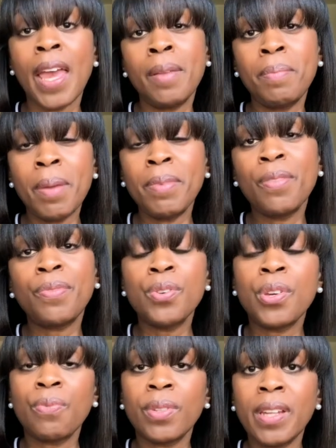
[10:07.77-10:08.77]
and maybe if
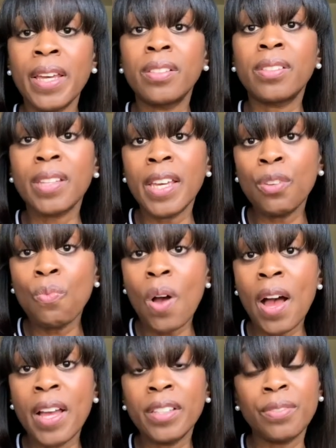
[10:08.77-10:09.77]
you can relate skin
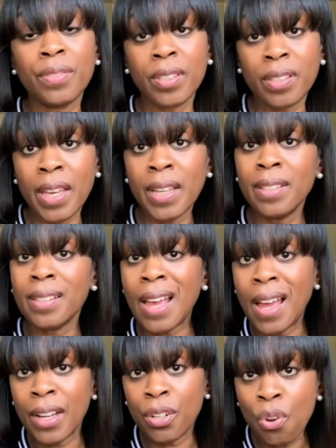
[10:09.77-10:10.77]
wise if your skin is
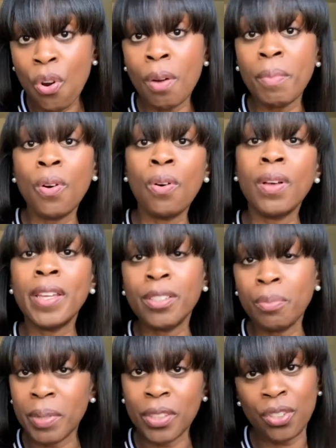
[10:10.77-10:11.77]
kind of normal
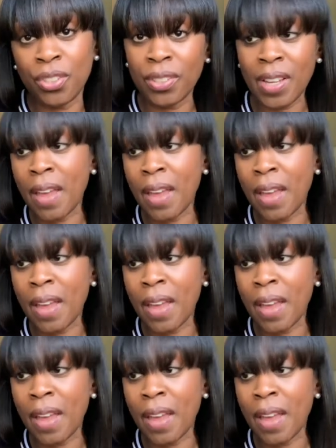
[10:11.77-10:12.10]
and but you just